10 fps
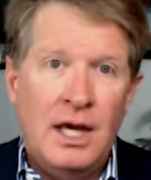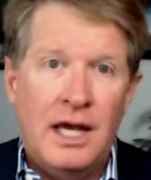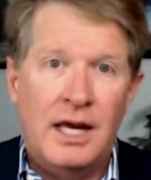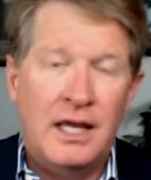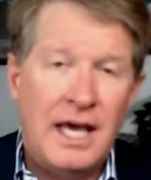
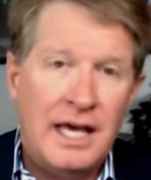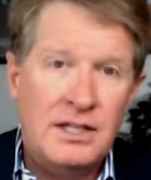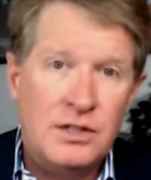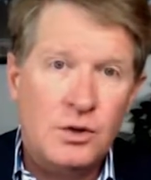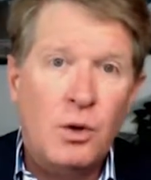It
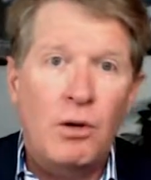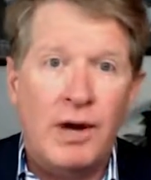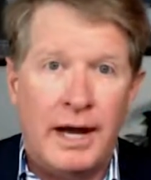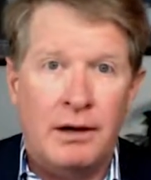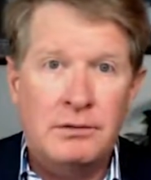engages
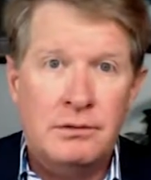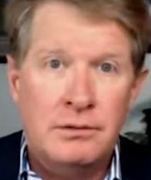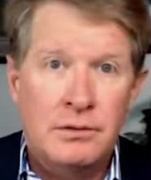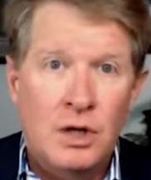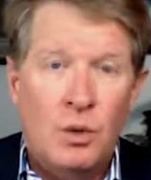QuoteHound,
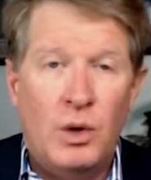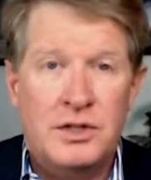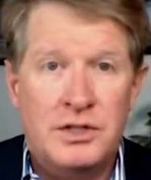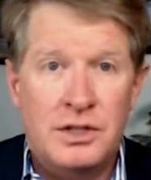which